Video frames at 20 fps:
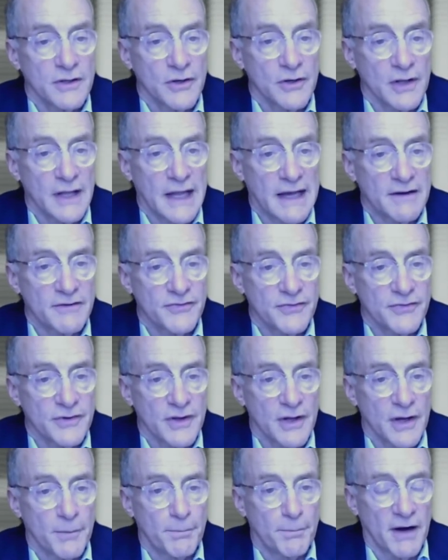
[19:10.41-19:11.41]
You'll have
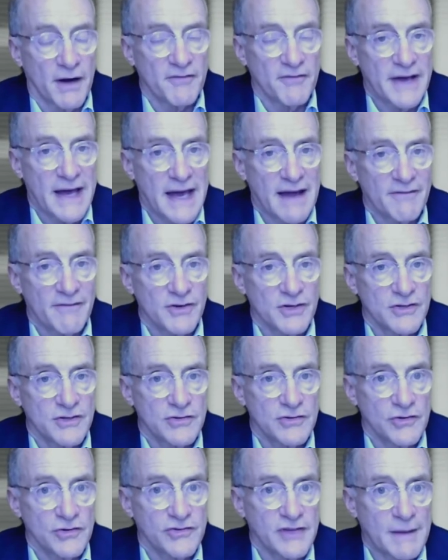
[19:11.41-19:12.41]
above
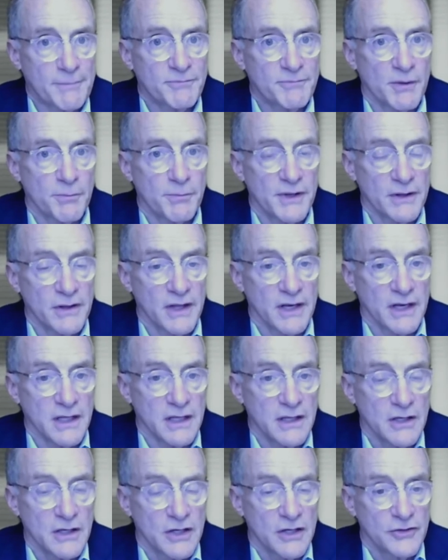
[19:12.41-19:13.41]
average
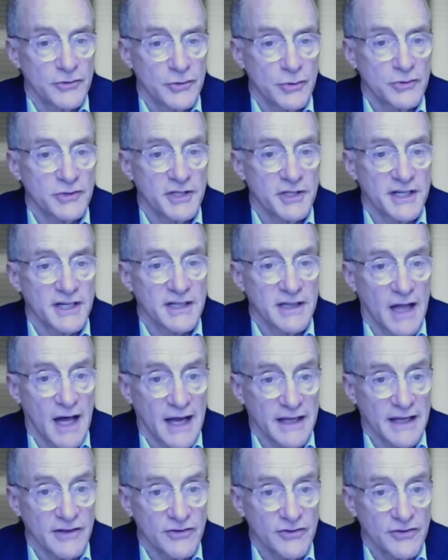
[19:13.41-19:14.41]
susceptibility to the
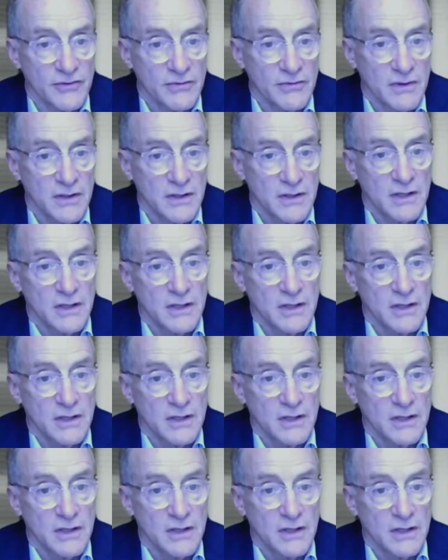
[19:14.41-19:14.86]
declines.